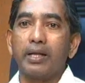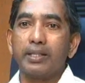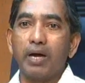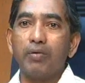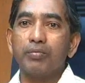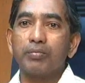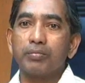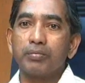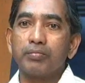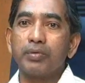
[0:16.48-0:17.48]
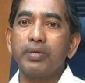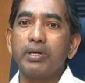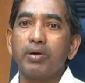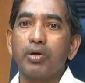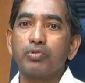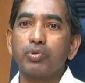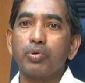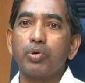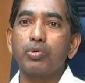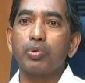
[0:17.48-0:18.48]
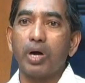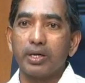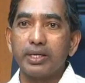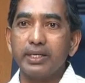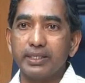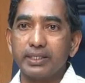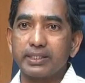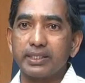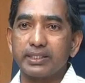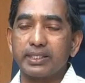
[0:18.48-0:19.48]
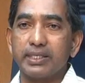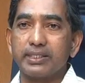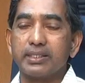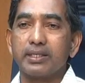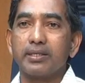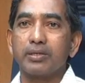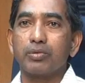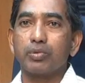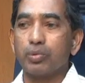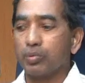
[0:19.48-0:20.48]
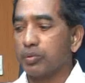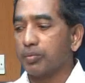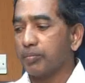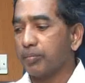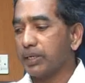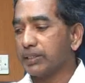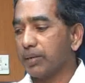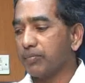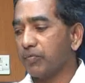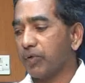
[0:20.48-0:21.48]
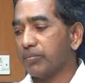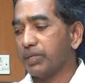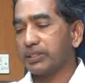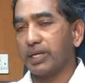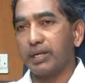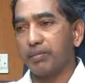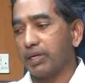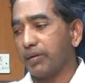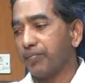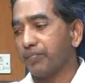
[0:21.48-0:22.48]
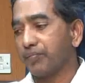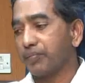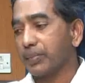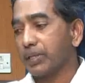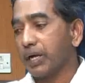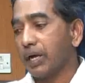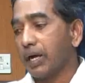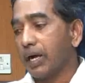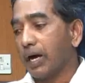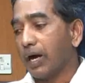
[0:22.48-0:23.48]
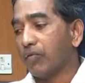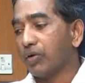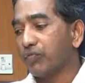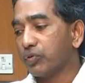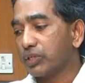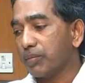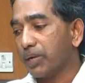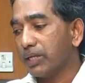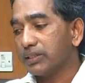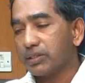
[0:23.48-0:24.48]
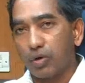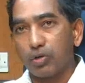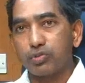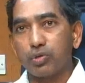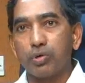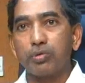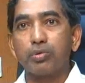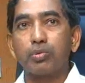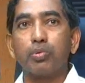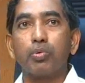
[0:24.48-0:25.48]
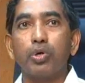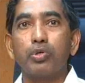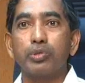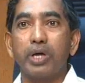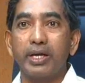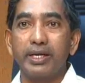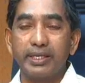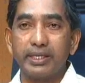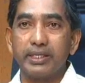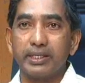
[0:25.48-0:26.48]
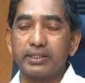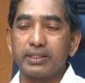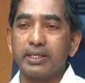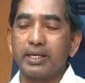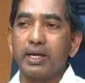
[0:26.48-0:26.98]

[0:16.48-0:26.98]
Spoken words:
Now, we will also go to other industrial states to make them Vimex enabled. Our future plans is also to go to the interiors.